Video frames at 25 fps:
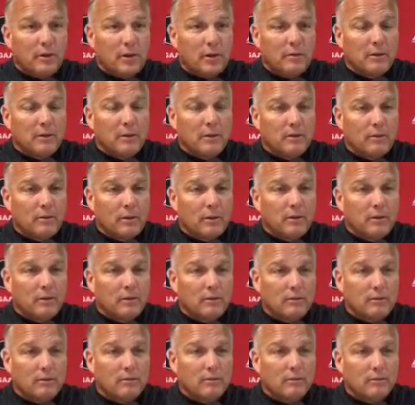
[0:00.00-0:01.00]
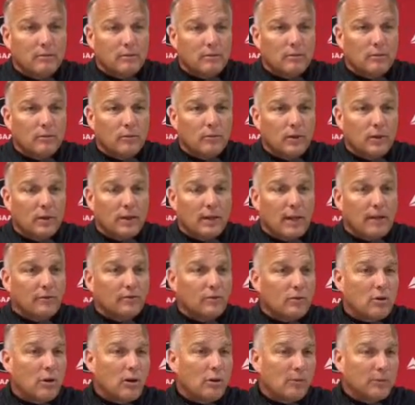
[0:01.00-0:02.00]
maybe, that we didn't have
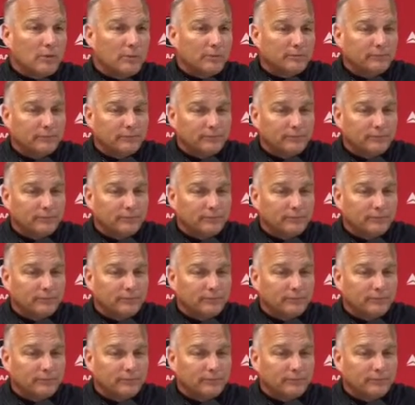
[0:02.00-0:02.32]
drama.